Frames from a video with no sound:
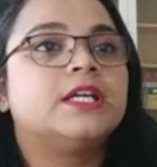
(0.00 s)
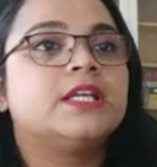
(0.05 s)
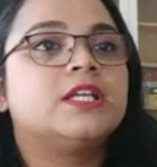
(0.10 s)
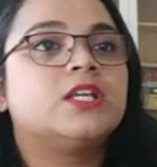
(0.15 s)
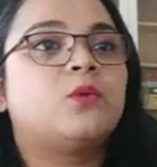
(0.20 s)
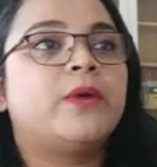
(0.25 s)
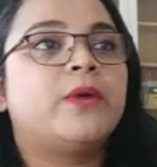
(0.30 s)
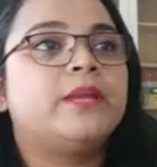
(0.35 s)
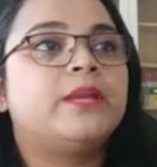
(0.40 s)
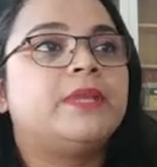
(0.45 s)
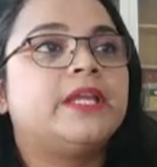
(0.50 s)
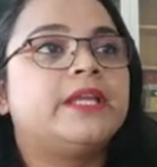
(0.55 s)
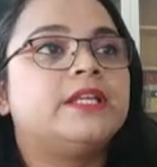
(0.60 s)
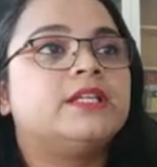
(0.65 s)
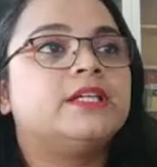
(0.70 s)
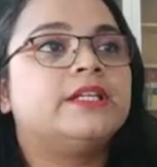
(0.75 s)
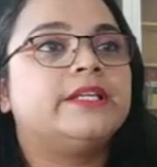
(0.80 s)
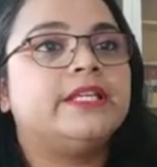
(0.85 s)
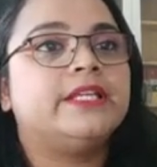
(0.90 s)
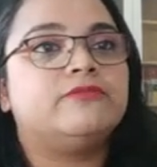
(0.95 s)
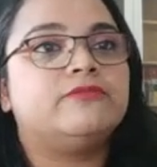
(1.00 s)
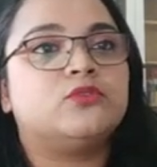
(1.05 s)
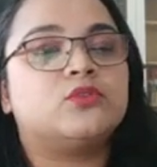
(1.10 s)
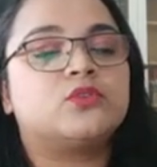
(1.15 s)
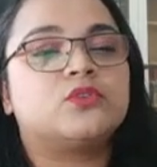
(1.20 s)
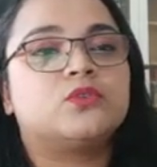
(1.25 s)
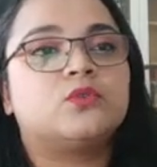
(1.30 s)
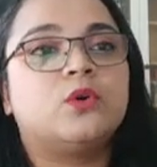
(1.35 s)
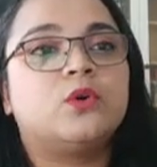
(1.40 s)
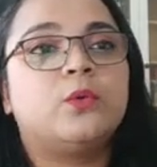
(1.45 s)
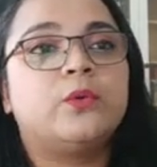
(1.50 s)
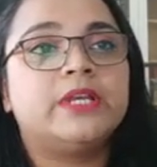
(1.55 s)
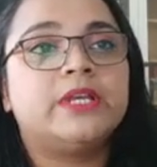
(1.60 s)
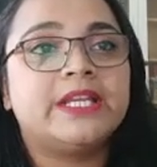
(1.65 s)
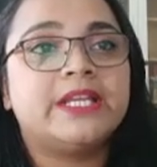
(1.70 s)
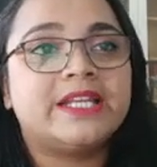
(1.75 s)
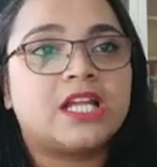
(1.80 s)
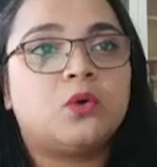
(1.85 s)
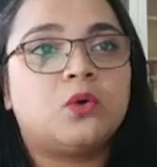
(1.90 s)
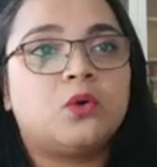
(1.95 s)
Now white played d4.
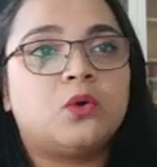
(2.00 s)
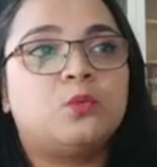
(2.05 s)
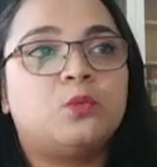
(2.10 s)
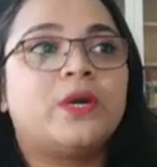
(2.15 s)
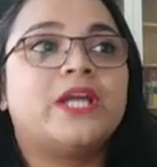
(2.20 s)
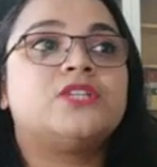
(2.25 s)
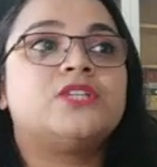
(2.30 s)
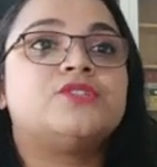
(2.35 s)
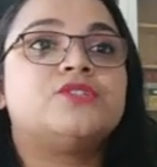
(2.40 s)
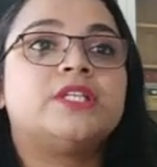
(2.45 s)
Only now white